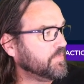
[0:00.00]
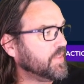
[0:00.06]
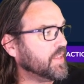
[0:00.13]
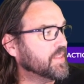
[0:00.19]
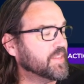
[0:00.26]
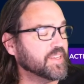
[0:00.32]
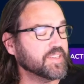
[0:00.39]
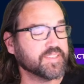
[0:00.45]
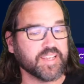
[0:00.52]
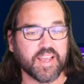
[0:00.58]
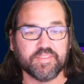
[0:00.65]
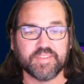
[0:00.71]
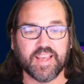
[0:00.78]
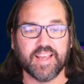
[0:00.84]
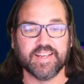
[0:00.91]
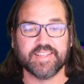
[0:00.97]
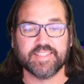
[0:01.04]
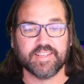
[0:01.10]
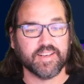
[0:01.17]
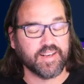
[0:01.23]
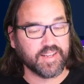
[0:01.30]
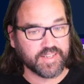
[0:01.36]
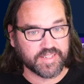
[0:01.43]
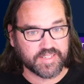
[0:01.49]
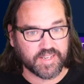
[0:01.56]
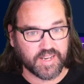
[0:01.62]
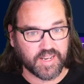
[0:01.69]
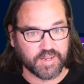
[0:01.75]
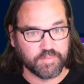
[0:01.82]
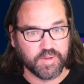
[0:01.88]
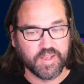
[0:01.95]
This saves a ton of
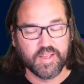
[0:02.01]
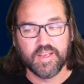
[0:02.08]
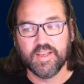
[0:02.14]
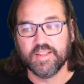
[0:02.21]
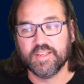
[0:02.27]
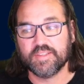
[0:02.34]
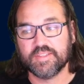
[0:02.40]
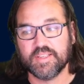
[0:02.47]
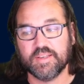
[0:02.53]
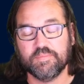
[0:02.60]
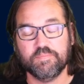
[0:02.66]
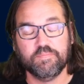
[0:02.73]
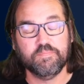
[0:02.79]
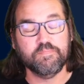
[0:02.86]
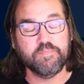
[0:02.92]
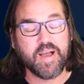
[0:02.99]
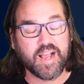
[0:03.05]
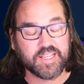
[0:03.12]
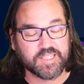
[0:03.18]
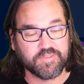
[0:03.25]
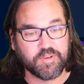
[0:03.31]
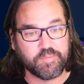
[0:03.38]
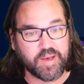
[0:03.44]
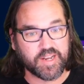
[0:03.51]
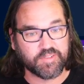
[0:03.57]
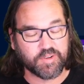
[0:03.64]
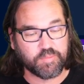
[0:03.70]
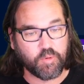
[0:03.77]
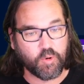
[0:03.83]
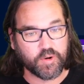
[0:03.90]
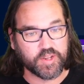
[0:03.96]
time. This is a massive amount of
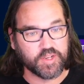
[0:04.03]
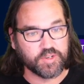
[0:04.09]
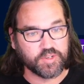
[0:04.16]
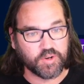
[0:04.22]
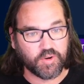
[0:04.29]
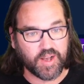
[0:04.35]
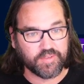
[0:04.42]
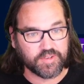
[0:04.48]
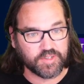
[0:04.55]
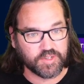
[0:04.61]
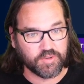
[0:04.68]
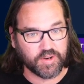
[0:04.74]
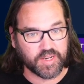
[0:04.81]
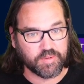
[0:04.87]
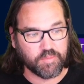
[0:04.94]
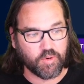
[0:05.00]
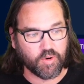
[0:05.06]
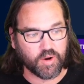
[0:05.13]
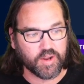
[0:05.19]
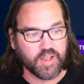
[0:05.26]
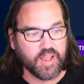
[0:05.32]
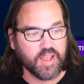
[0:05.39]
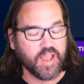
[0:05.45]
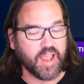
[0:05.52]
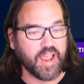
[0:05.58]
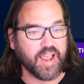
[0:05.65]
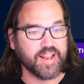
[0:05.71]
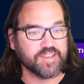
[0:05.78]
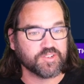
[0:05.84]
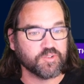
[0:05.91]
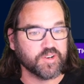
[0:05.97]
reporting you don't have to do anymore, and
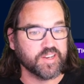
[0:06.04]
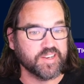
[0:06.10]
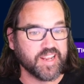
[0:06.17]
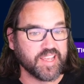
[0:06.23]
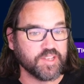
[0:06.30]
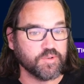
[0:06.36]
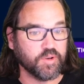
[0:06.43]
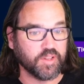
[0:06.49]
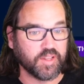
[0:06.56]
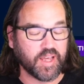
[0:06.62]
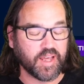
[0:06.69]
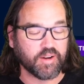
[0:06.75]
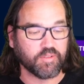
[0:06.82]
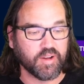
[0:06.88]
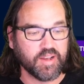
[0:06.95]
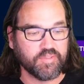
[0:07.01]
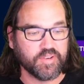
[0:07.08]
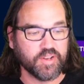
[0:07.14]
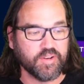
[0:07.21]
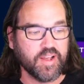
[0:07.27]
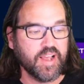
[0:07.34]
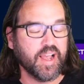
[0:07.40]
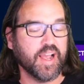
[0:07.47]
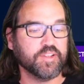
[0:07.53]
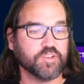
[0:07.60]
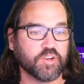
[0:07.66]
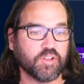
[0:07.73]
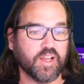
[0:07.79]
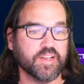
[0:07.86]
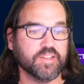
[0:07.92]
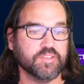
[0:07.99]
is going to net you a lot of revenue as your
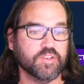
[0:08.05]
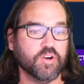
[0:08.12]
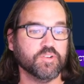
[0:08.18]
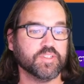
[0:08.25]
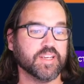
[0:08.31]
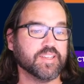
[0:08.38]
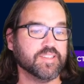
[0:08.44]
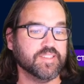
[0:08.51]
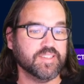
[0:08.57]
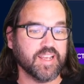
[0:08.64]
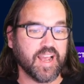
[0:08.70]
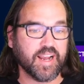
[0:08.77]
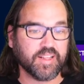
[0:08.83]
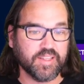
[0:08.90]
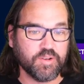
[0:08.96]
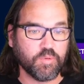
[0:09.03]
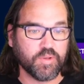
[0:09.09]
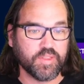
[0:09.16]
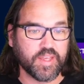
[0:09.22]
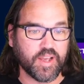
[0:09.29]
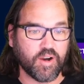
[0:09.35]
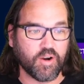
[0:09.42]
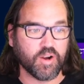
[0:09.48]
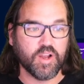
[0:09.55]
client knows exactly where they are,